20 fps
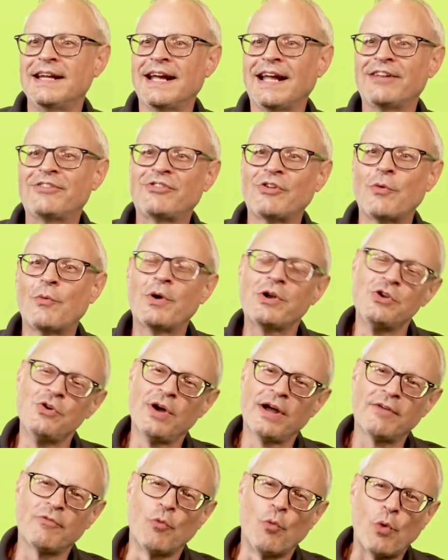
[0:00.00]
and so when you
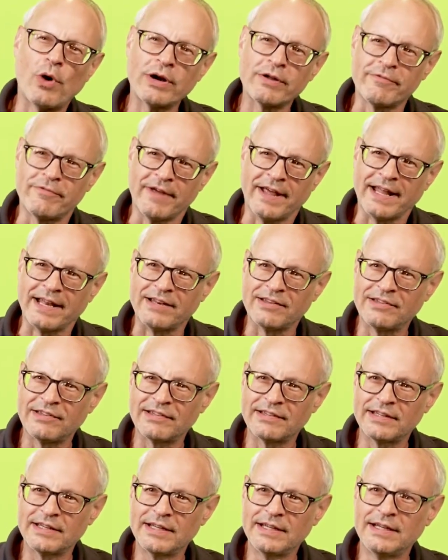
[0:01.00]
have one
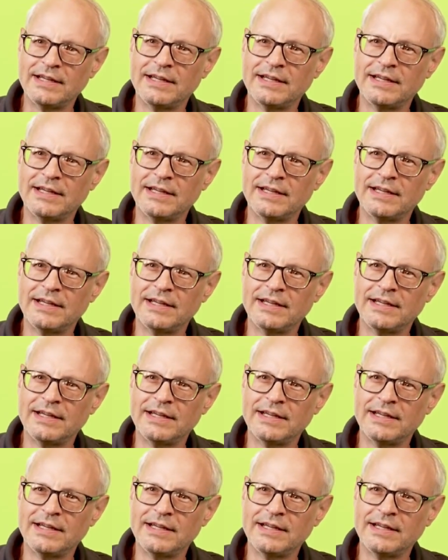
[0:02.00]
event